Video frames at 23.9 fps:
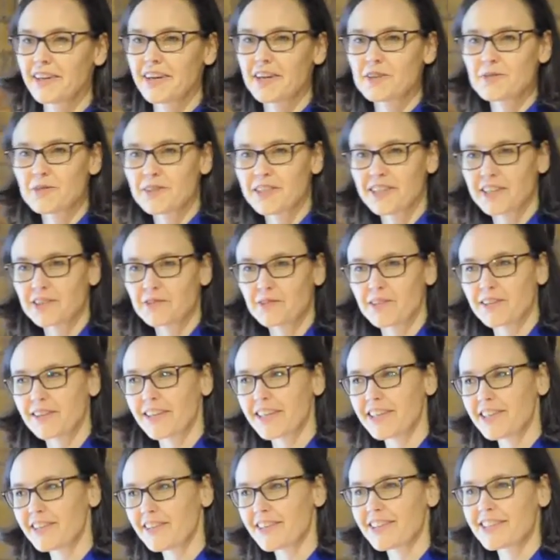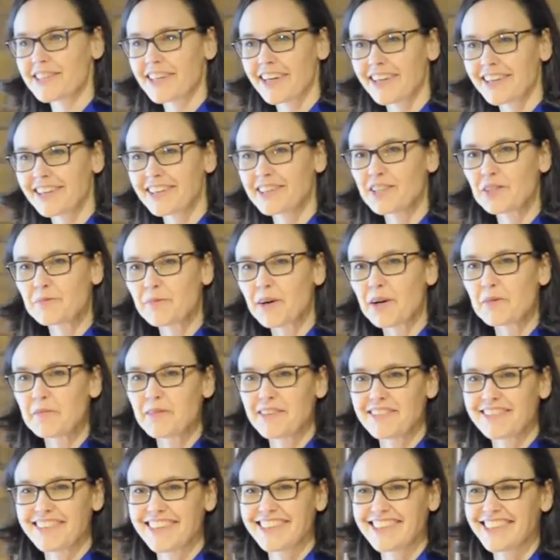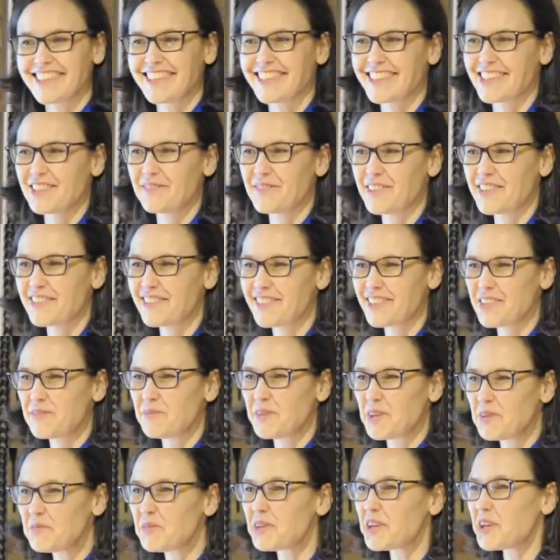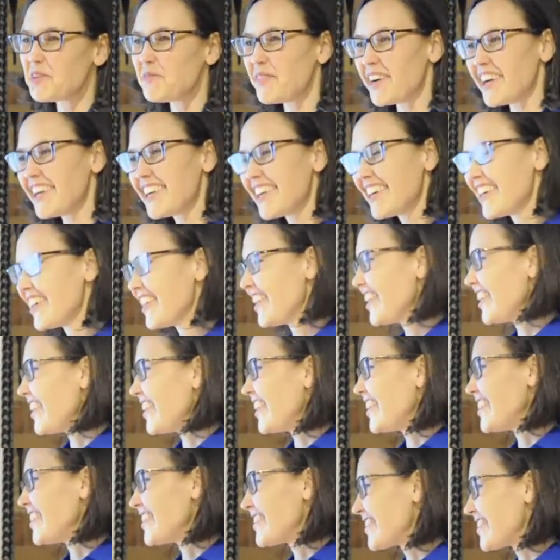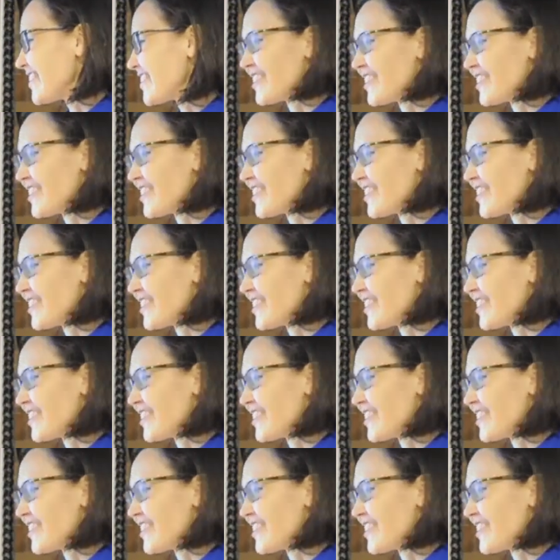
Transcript: contradictory thing you can tell a new mom is that she should be sleeping more, but it is the